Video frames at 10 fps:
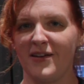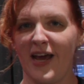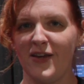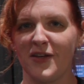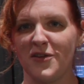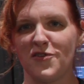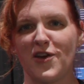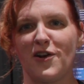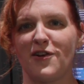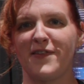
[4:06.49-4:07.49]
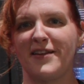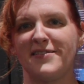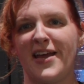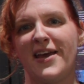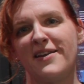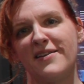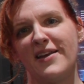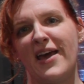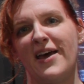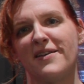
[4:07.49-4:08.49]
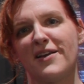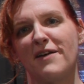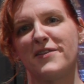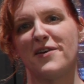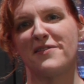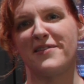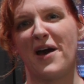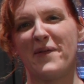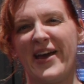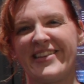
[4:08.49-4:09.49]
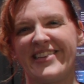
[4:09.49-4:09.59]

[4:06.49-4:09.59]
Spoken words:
now you can use Generative Extend and cover those in that way.